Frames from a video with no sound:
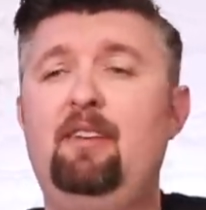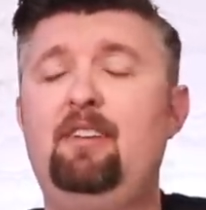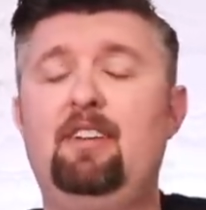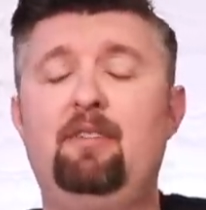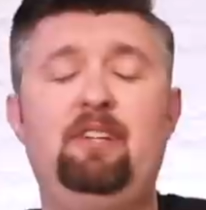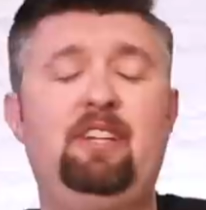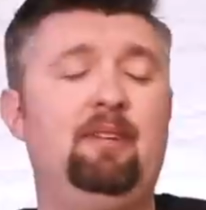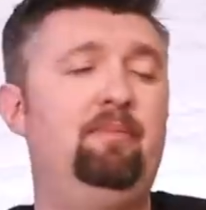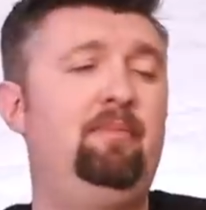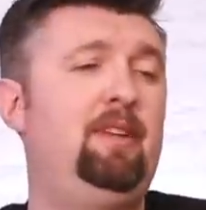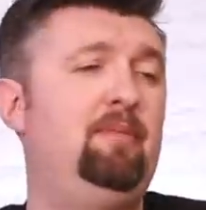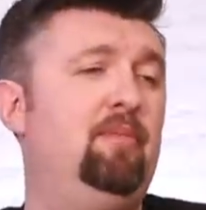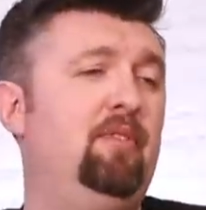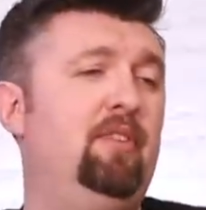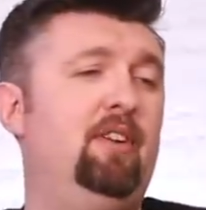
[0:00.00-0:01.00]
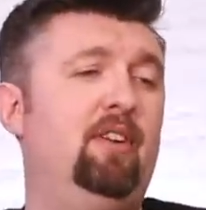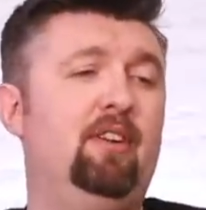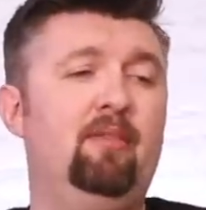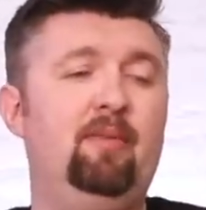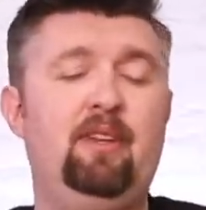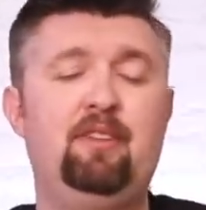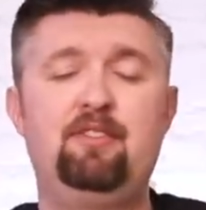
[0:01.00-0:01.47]
You know, you get people that
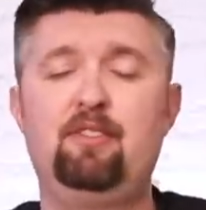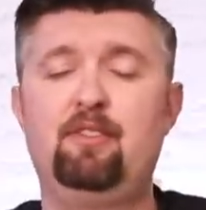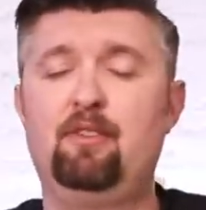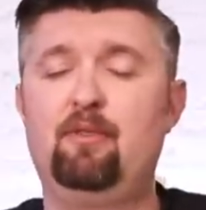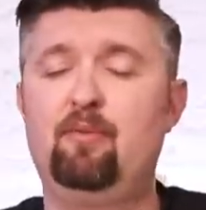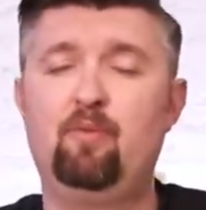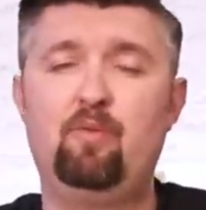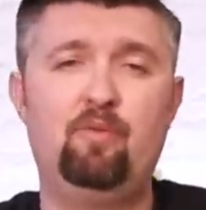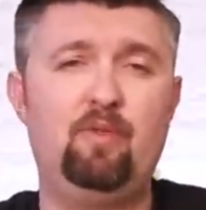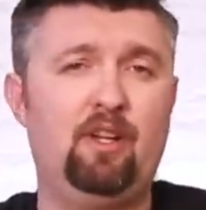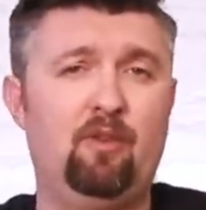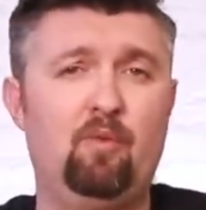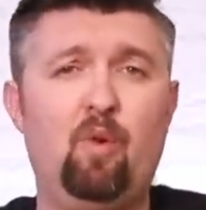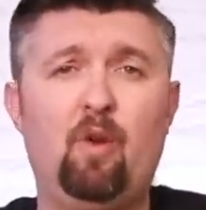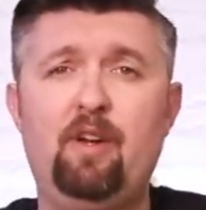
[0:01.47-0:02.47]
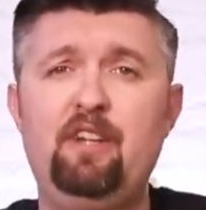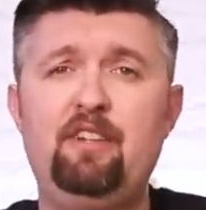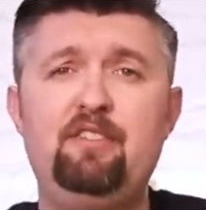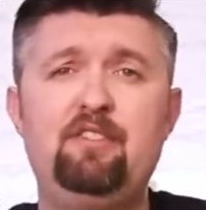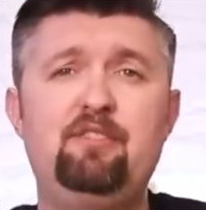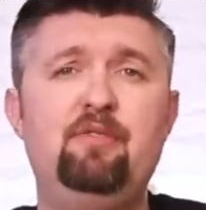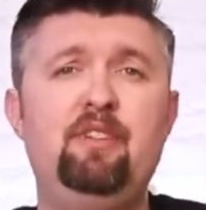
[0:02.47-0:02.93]
are into, you know, war
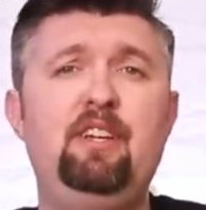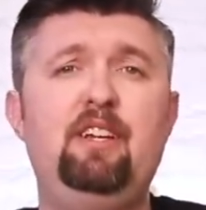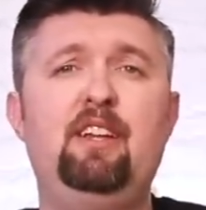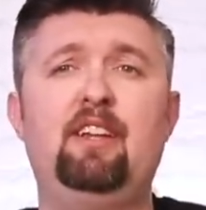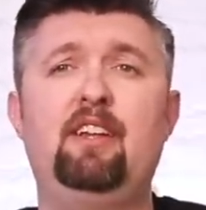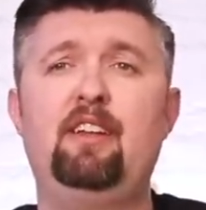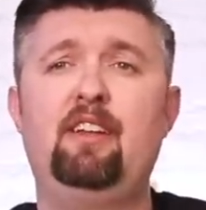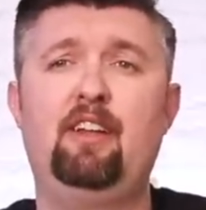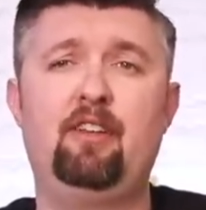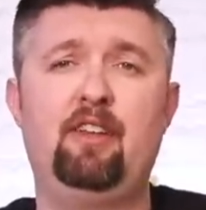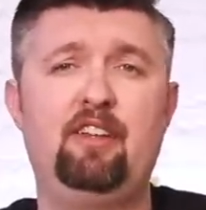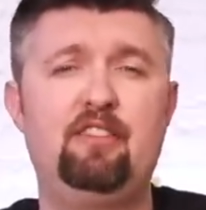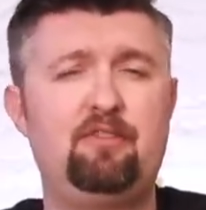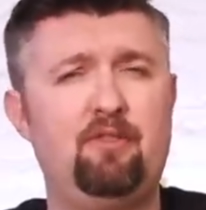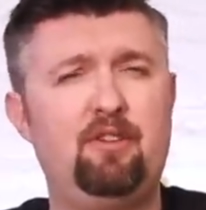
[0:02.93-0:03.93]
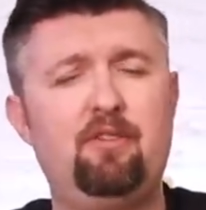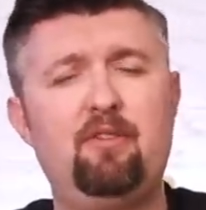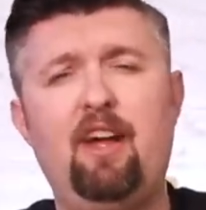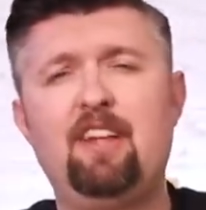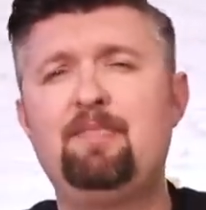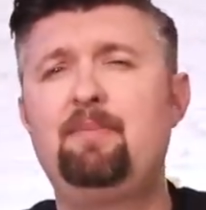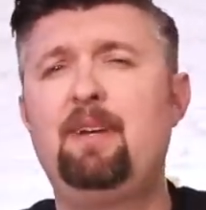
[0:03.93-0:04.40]
history and, you know, the
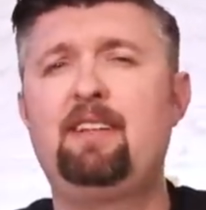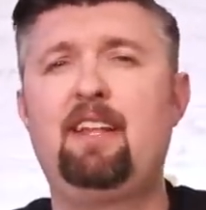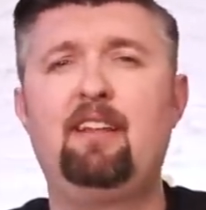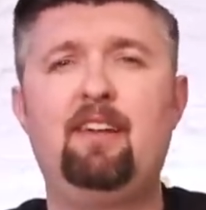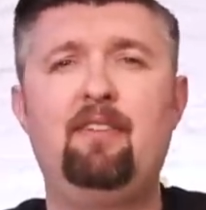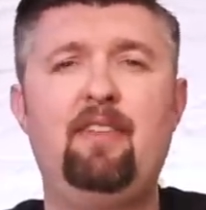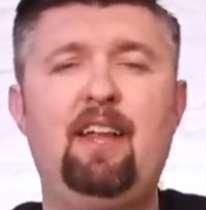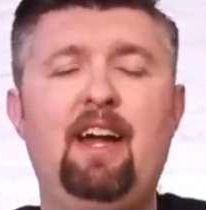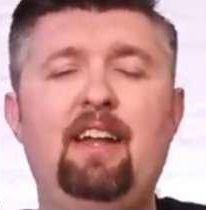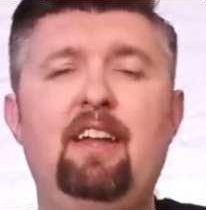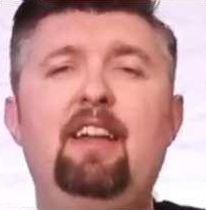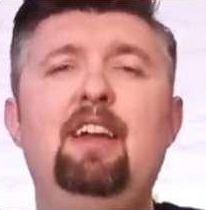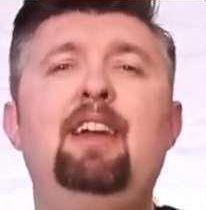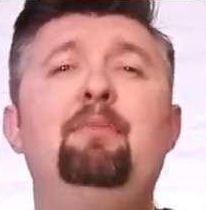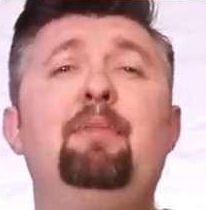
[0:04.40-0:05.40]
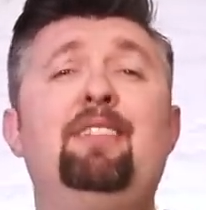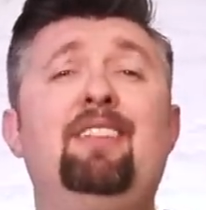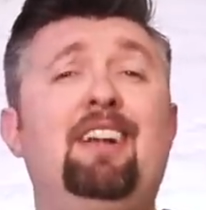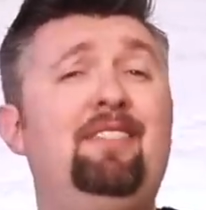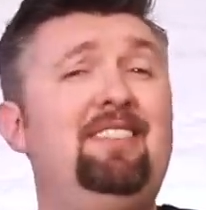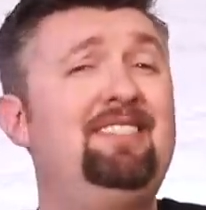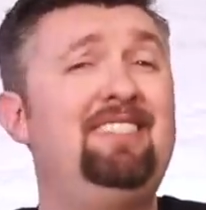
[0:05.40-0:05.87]
historical aspect. They love that. But
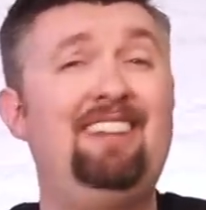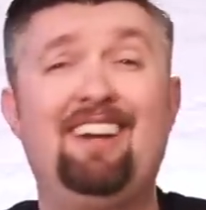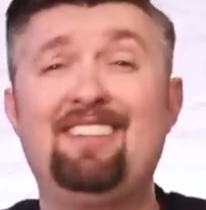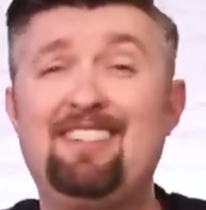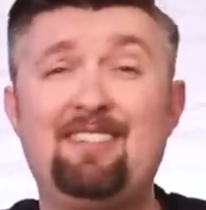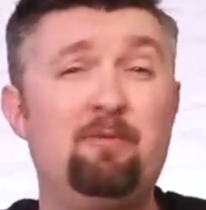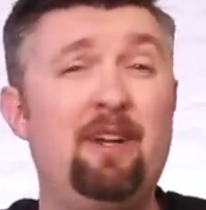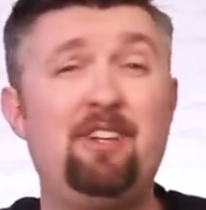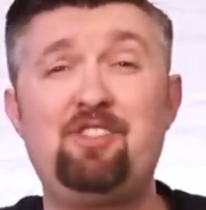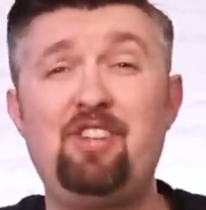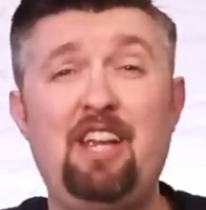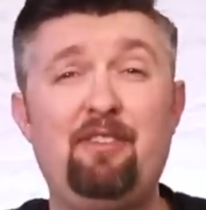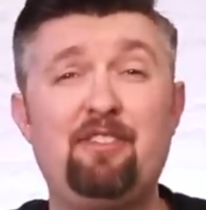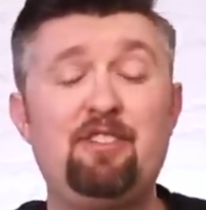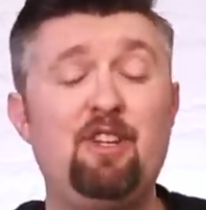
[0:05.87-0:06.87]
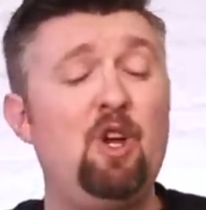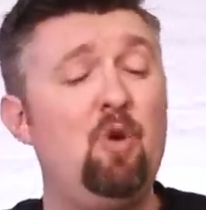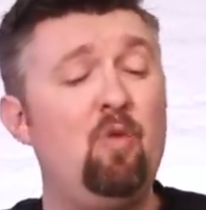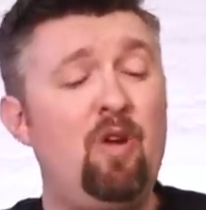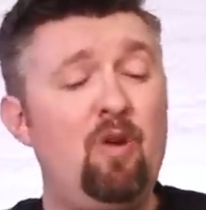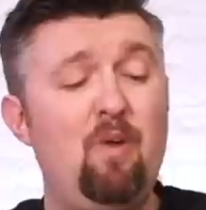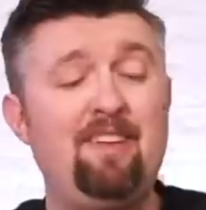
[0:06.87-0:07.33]
then obviously us as wet shavers,
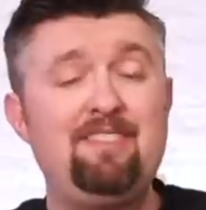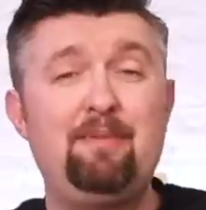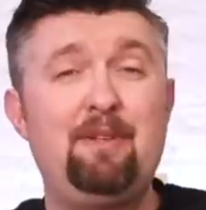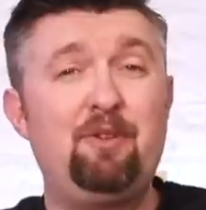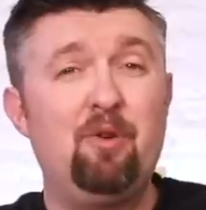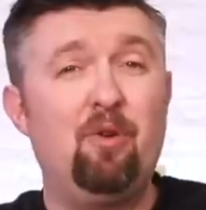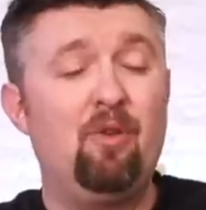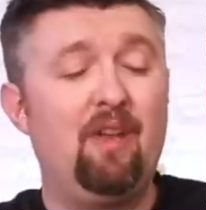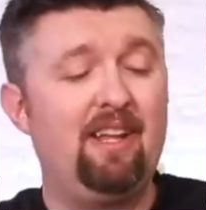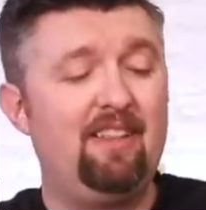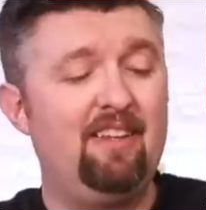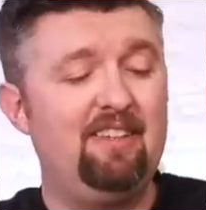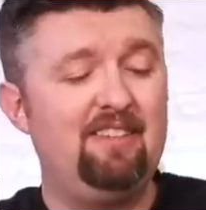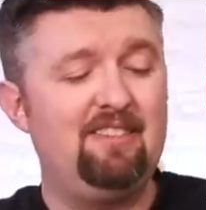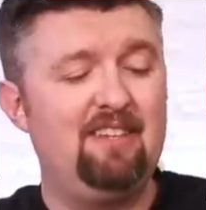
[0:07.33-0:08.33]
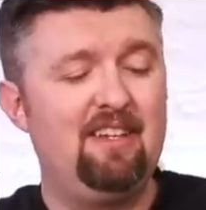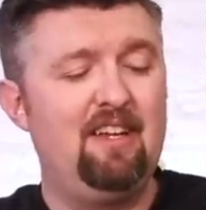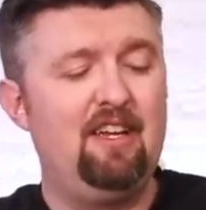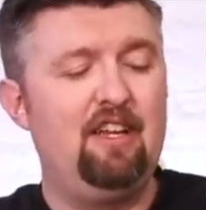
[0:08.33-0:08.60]
we want something cool like this.